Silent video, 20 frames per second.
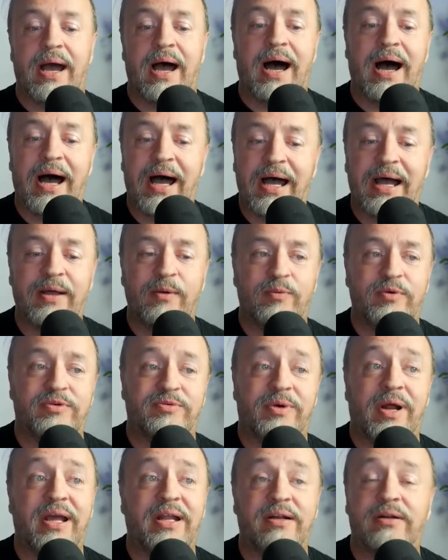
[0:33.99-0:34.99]
I would
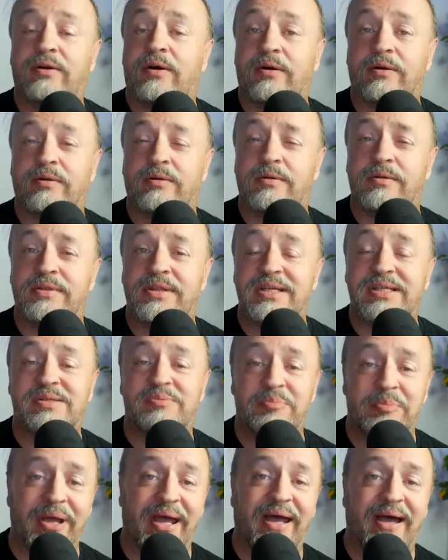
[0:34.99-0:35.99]
write an article this
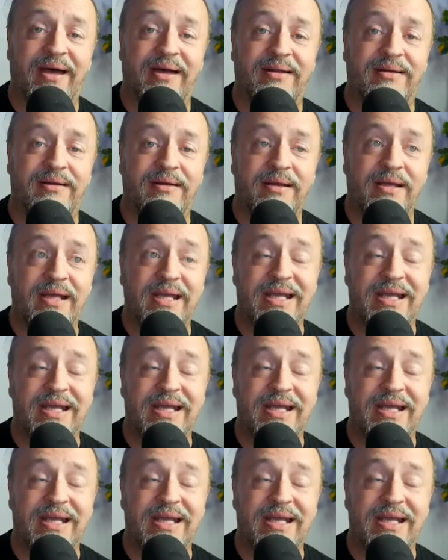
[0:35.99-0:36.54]
bad